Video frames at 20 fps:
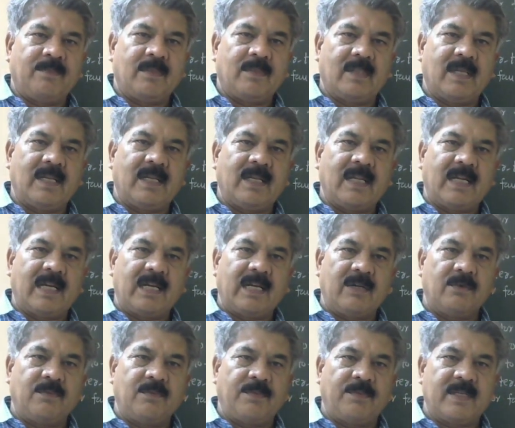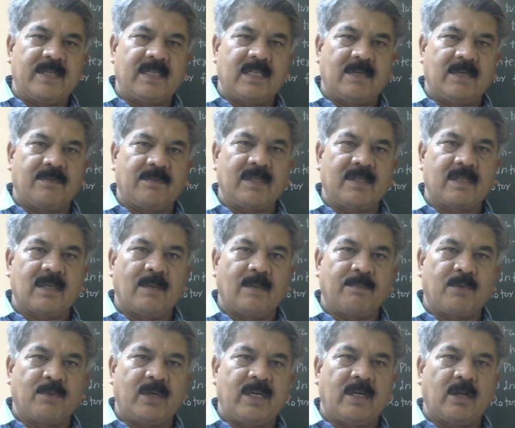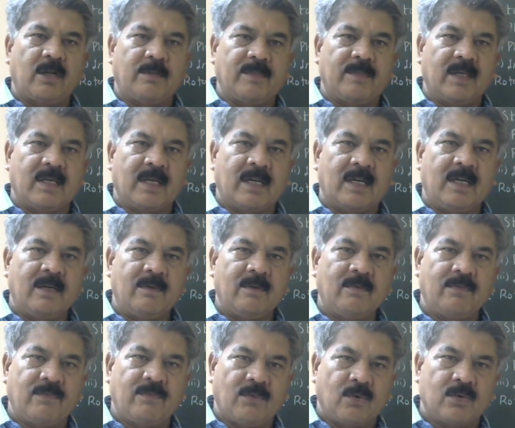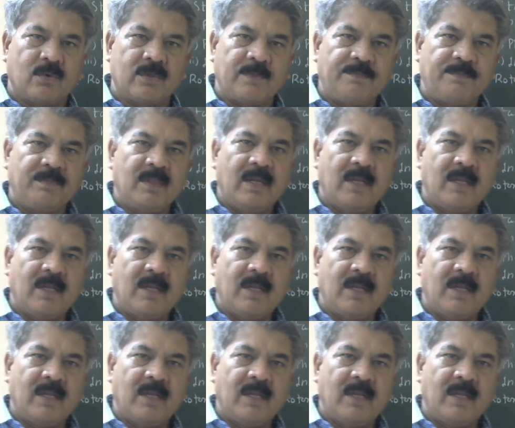then negative phase sequence component of the current flows